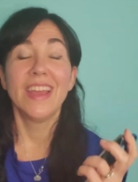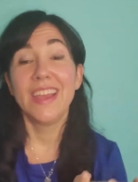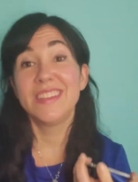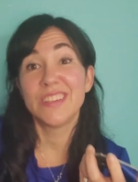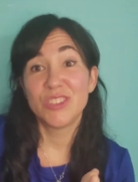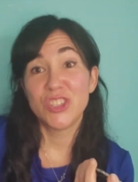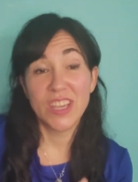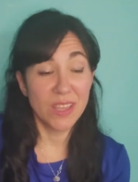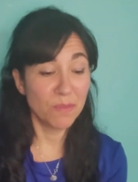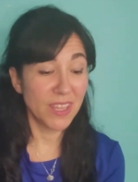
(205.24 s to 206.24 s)
It's a
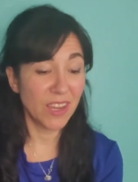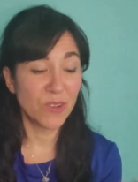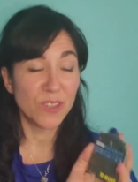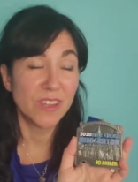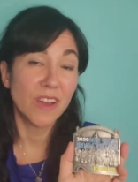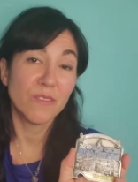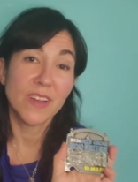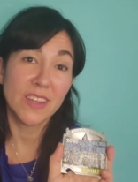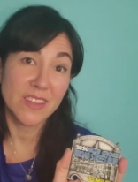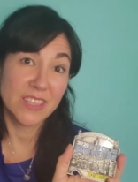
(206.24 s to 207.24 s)
shame that I could not
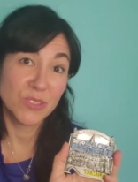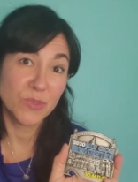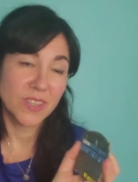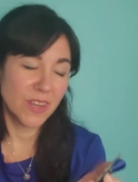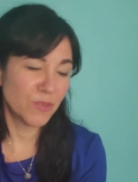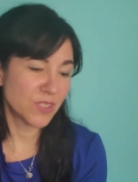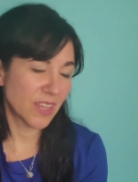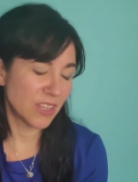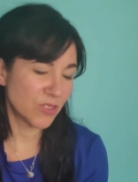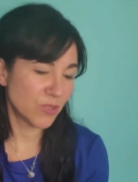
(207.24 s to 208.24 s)
run this one, that it was
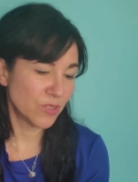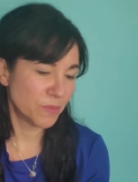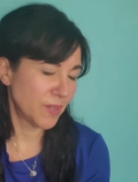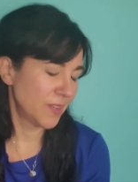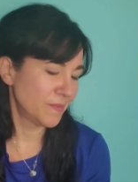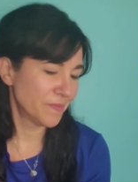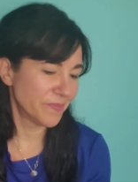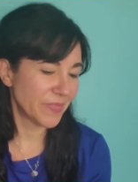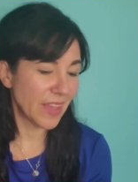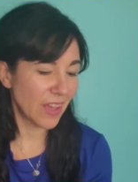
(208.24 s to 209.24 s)
canceled, but
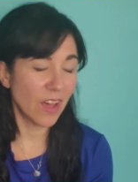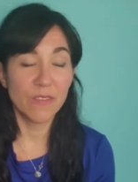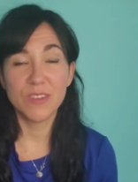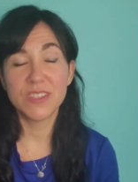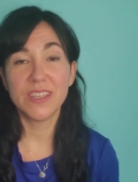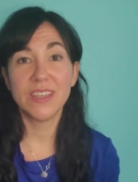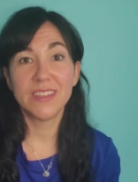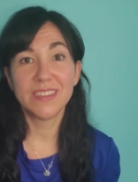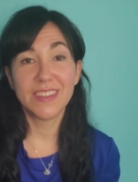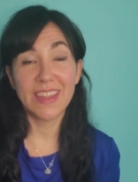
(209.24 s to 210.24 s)

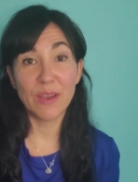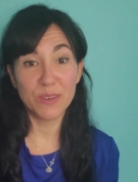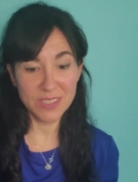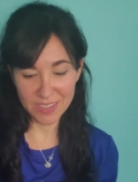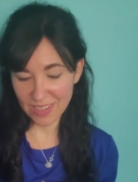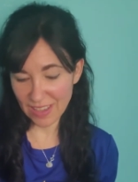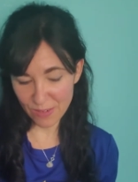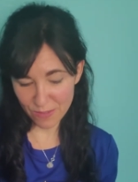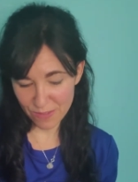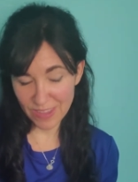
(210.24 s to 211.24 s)
obviously that was
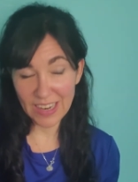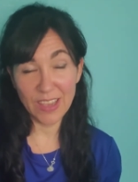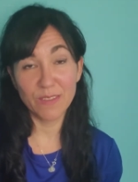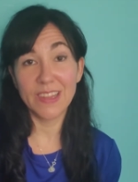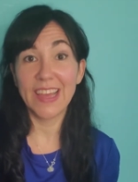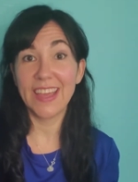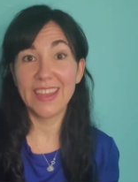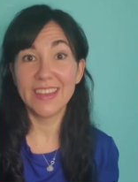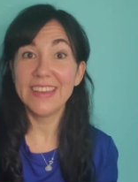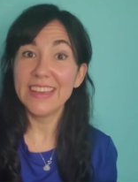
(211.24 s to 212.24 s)
kind of the lay of the
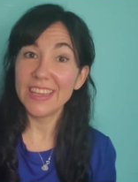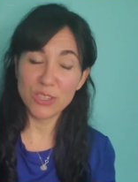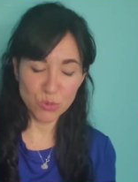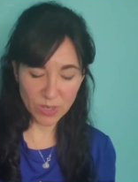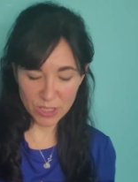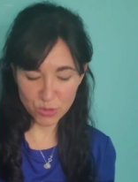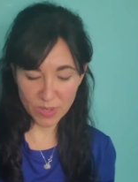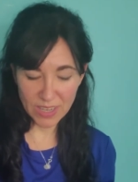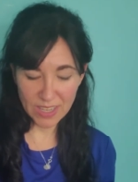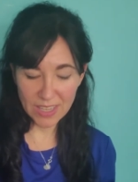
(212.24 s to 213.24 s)
land in
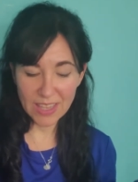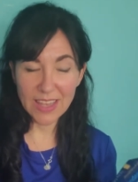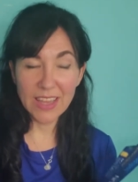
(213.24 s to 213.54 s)
2020.